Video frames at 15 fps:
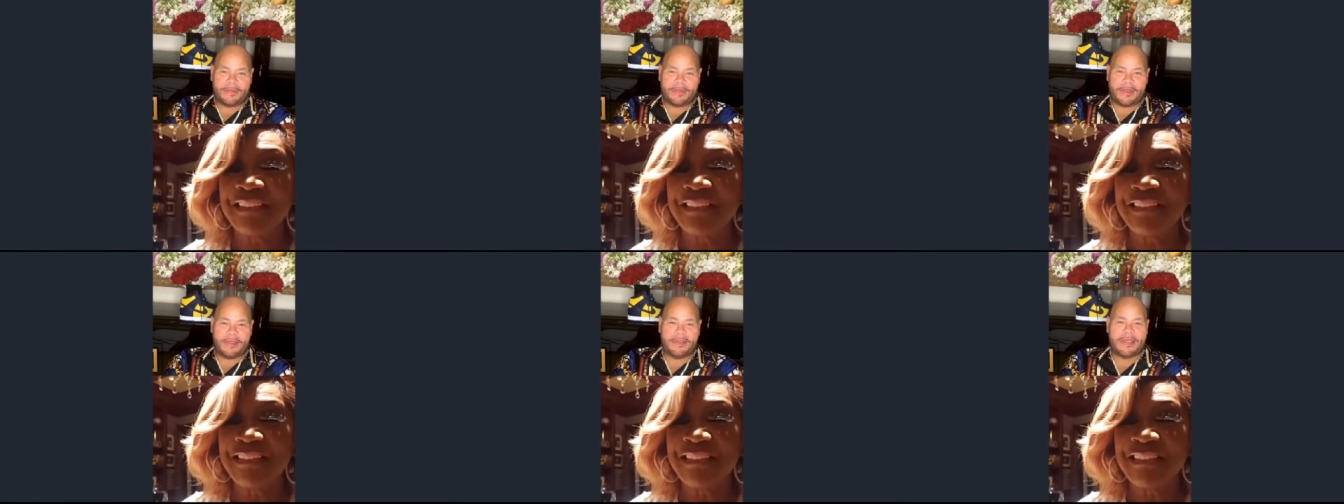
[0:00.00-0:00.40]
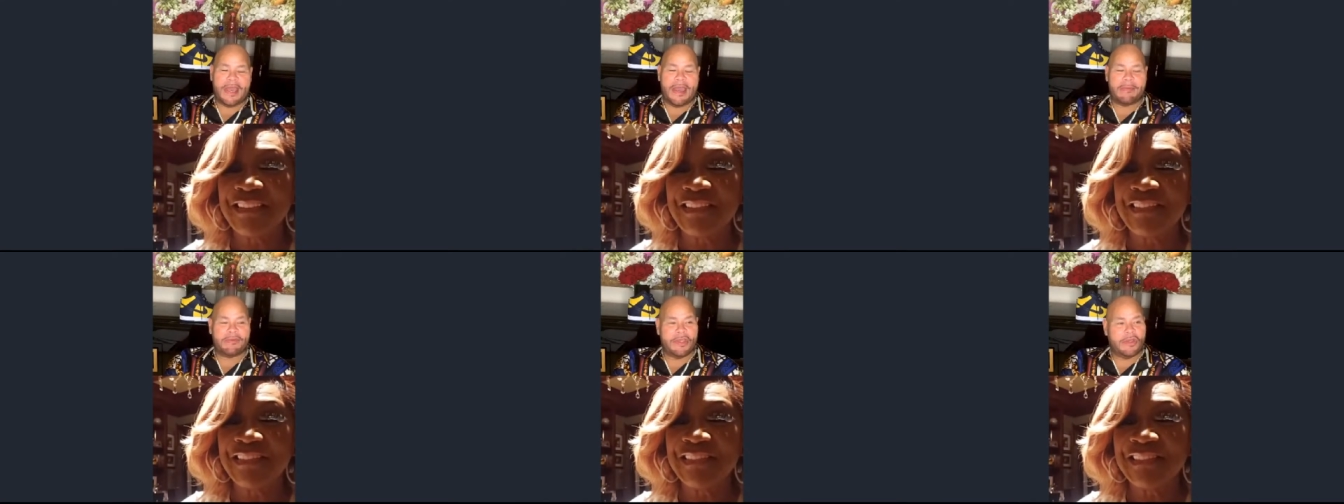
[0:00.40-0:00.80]
yeah,
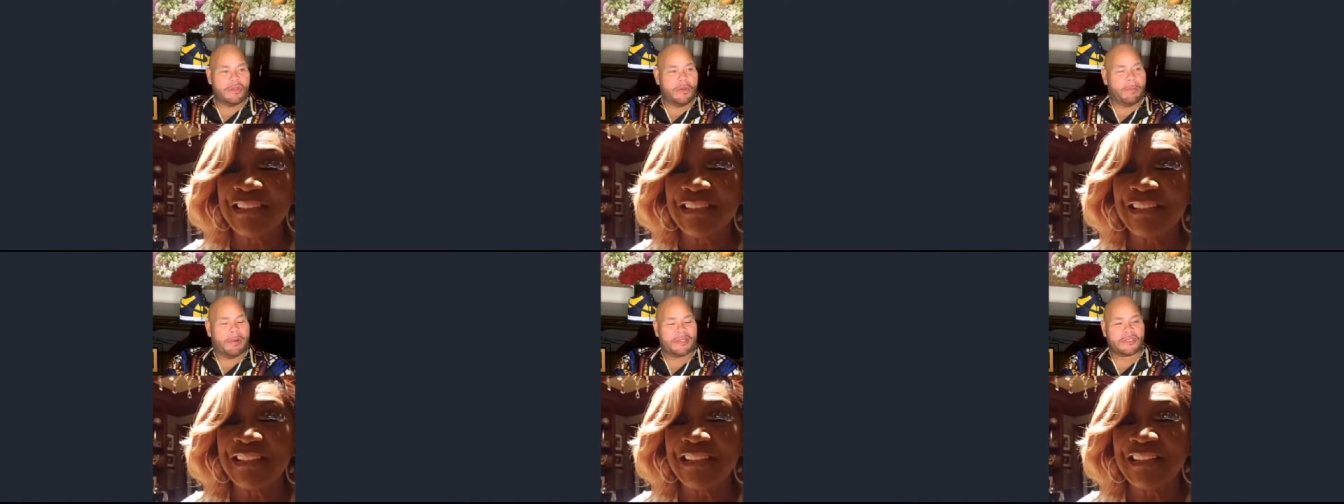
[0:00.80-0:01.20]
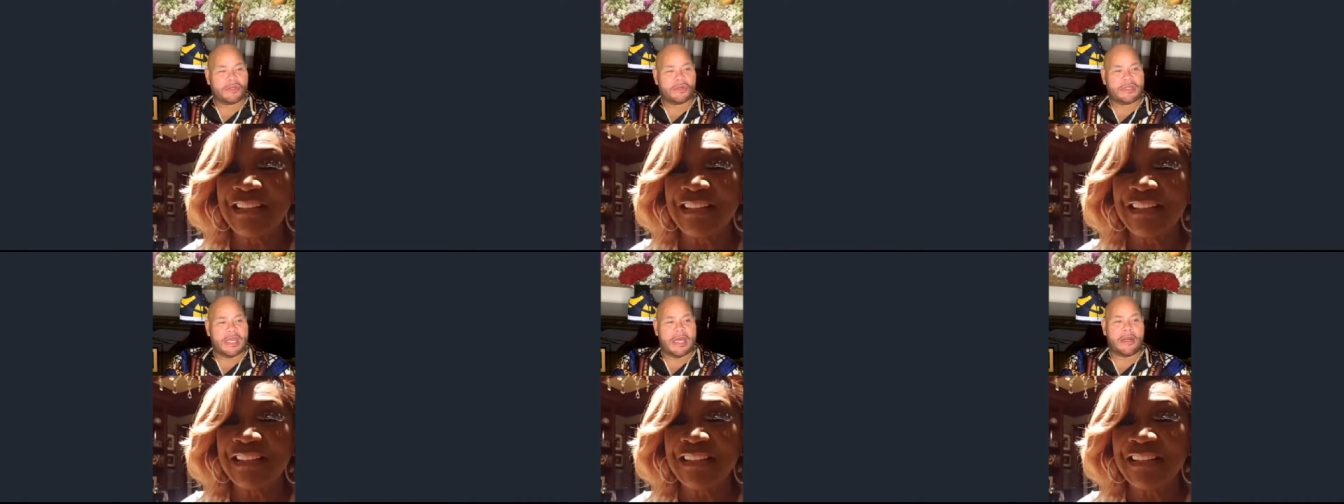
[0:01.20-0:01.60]
but you
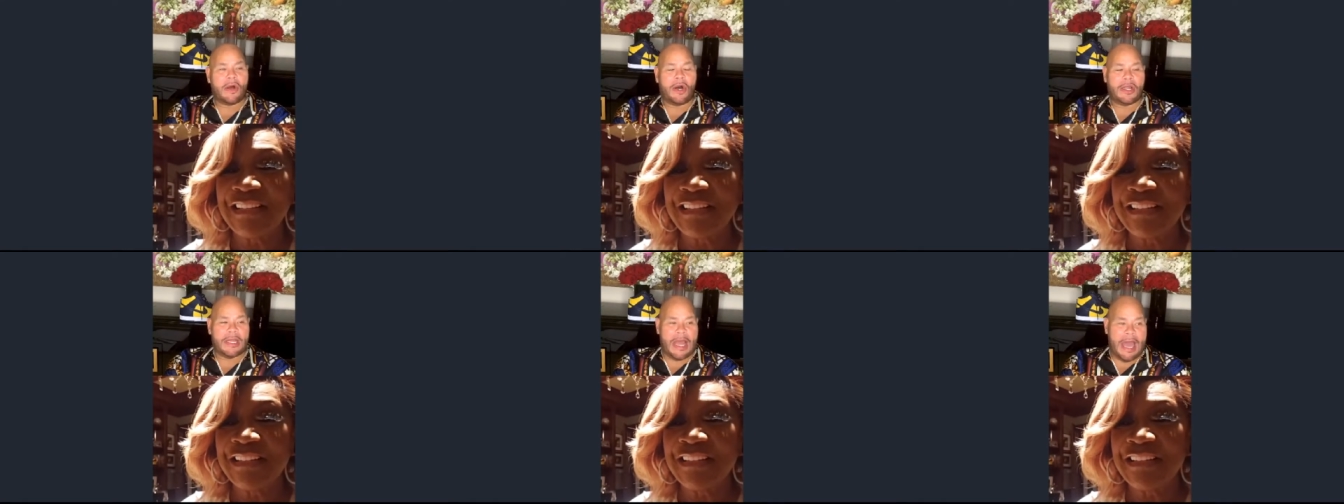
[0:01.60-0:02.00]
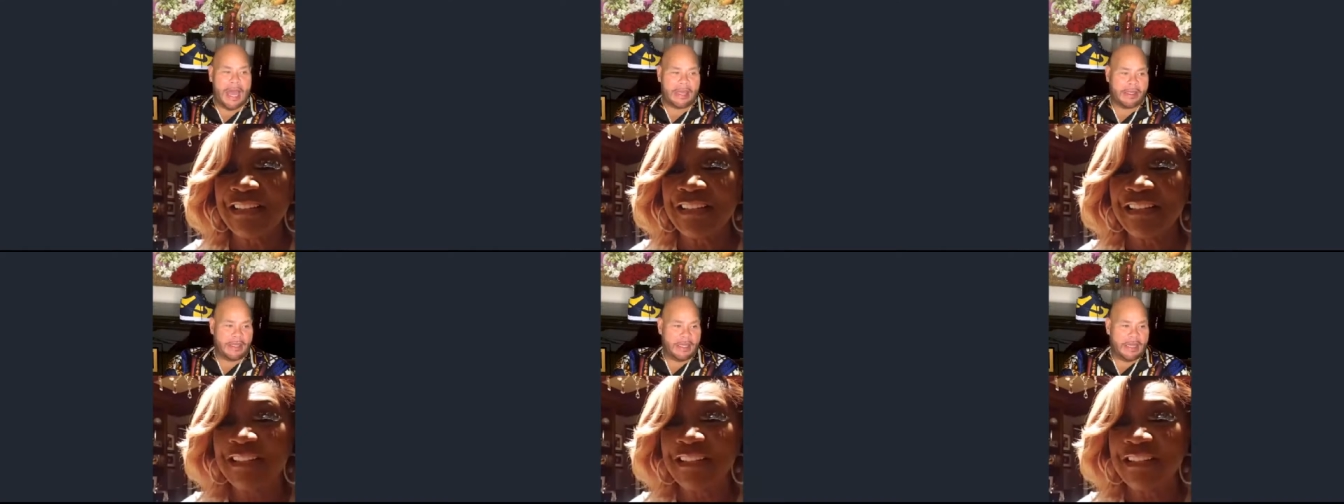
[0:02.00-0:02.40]
did all that,
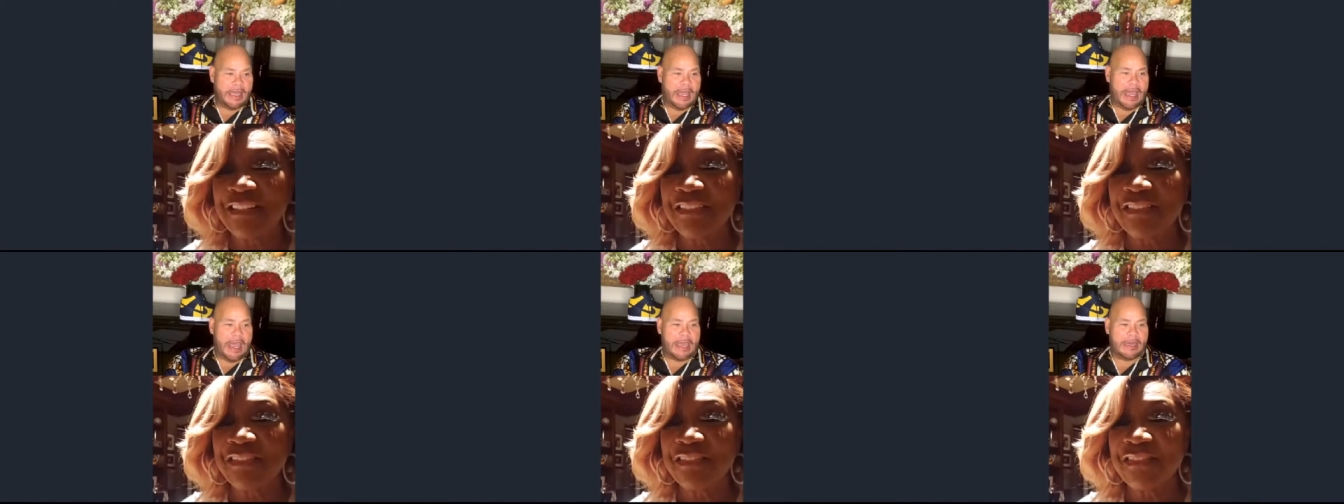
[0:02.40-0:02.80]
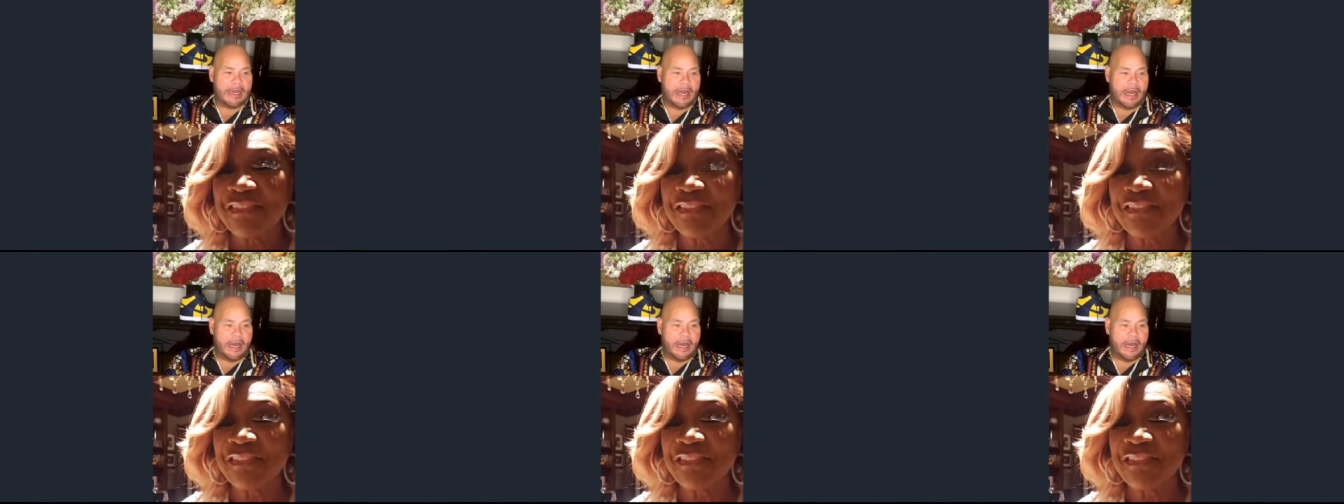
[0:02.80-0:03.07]
and